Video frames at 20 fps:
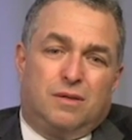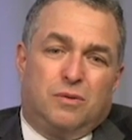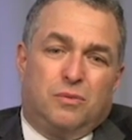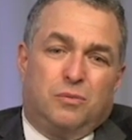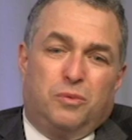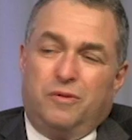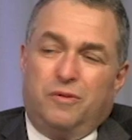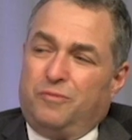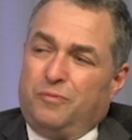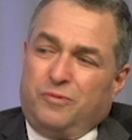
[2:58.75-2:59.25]

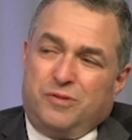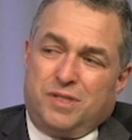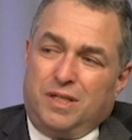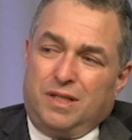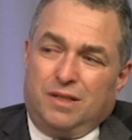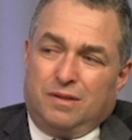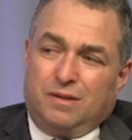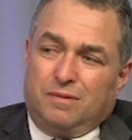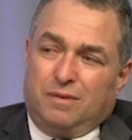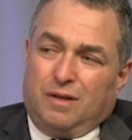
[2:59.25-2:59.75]
we've
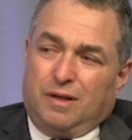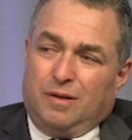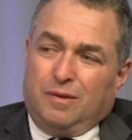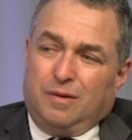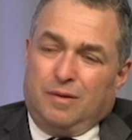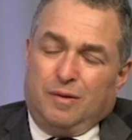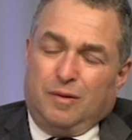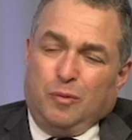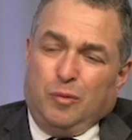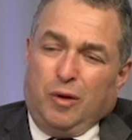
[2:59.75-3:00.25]
seen
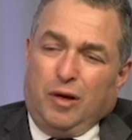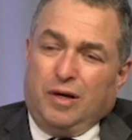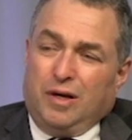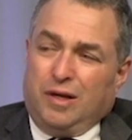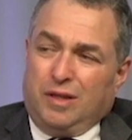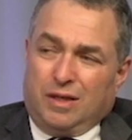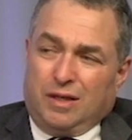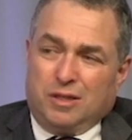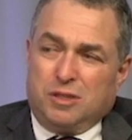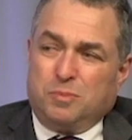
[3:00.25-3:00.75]
and I
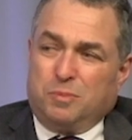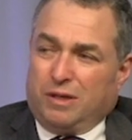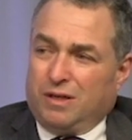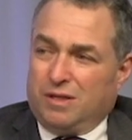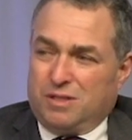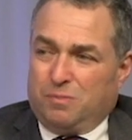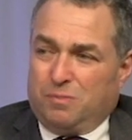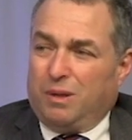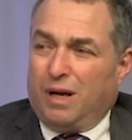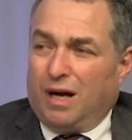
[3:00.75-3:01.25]
think it's
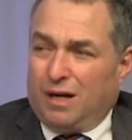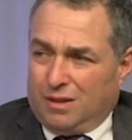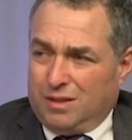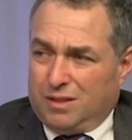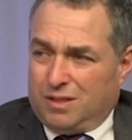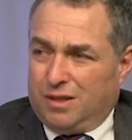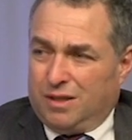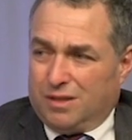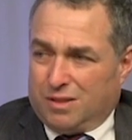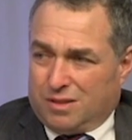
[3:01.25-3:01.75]
because of
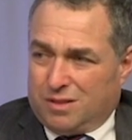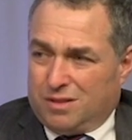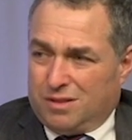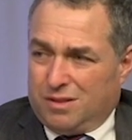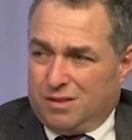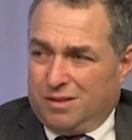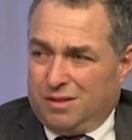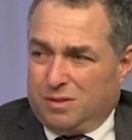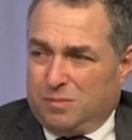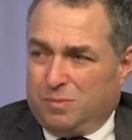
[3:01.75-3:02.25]
politics.
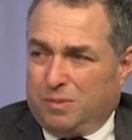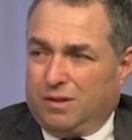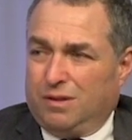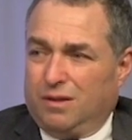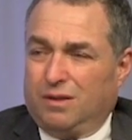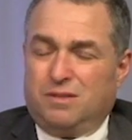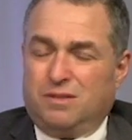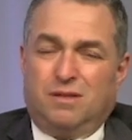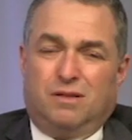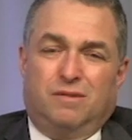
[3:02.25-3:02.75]
It's
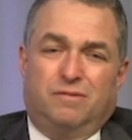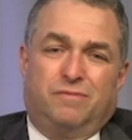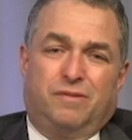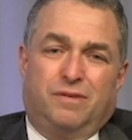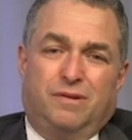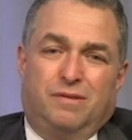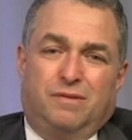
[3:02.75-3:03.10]
because of